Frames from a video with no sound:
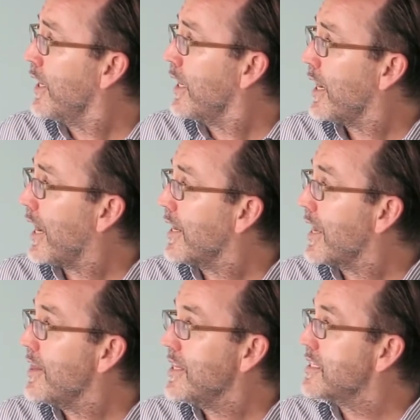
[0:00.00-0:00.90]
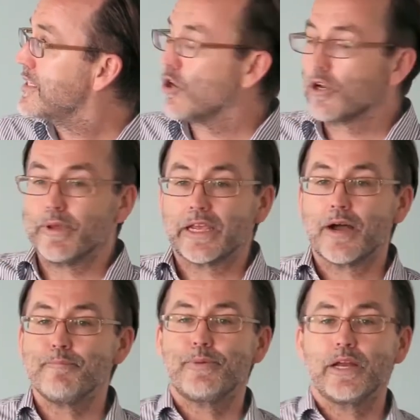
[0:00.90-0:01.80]
And again, this is not a big
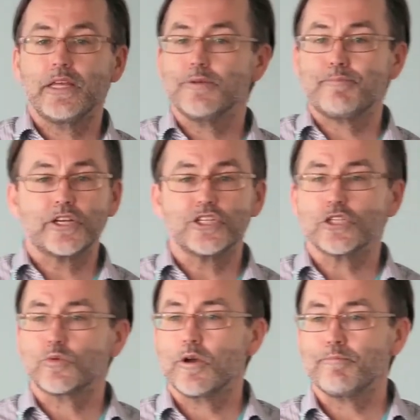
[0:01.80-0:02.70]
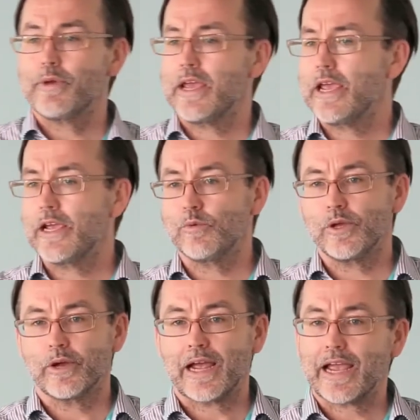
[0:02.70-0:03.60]
company, the budgets weren't big, we
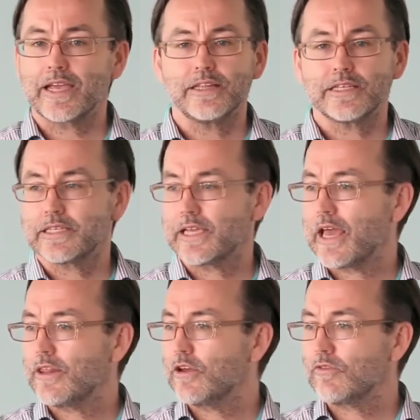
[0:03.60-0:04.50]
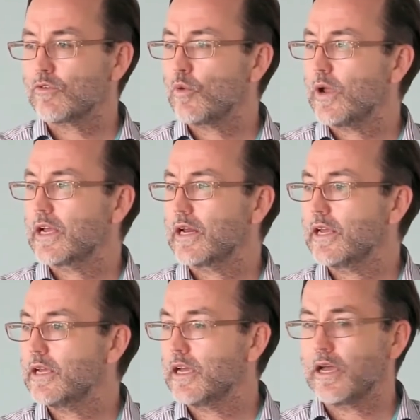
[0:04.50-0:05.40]
were hacking this together quickly
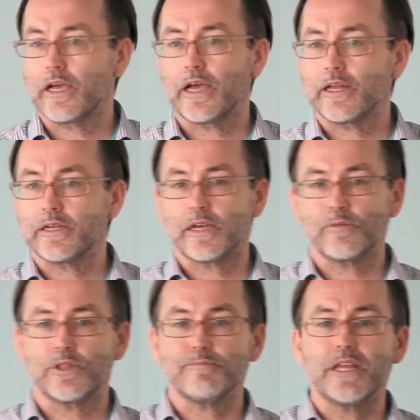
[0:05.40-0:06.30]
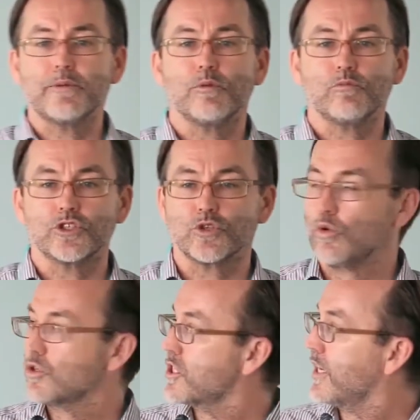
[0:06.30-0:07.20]
and with minimum
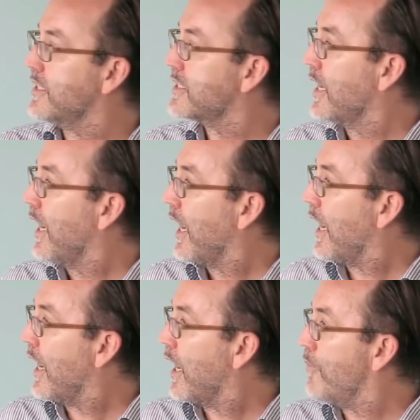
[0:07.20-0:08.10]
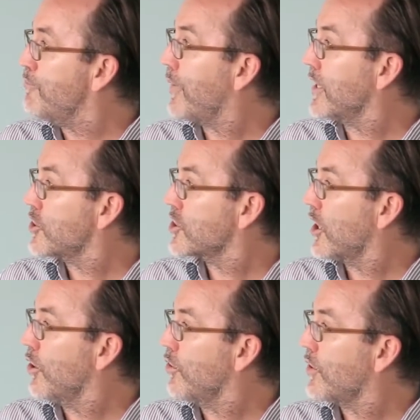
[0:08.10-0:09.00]
resources, but it
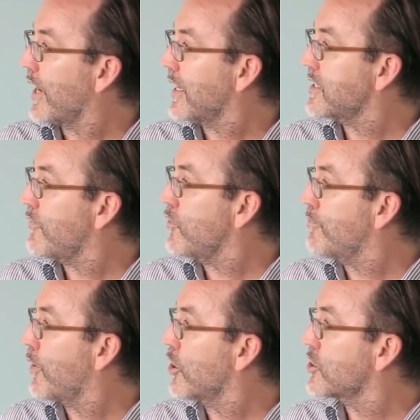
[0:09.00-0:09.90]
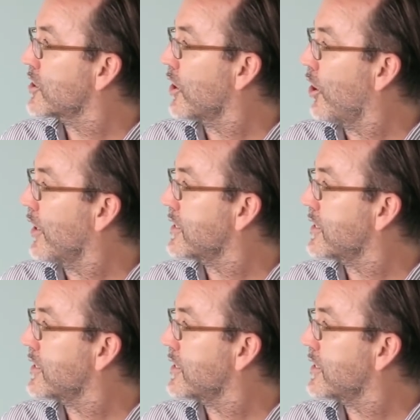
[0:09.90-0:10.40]
showed that if you personalize